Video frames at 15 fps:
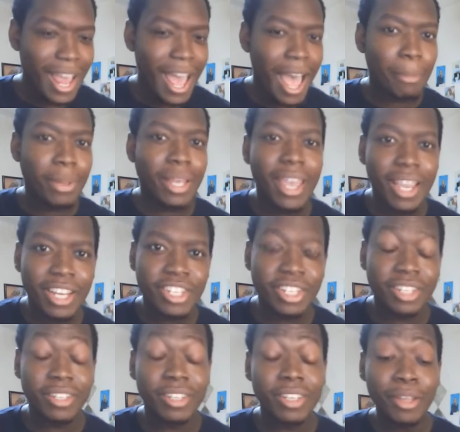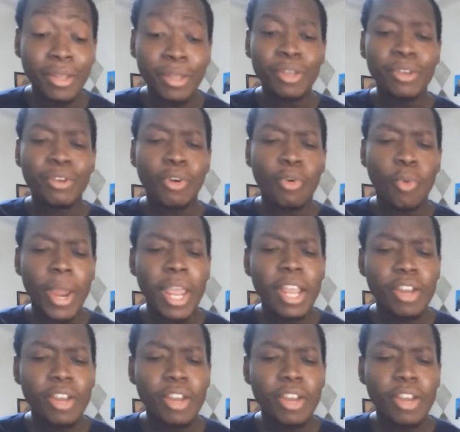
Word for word: application, great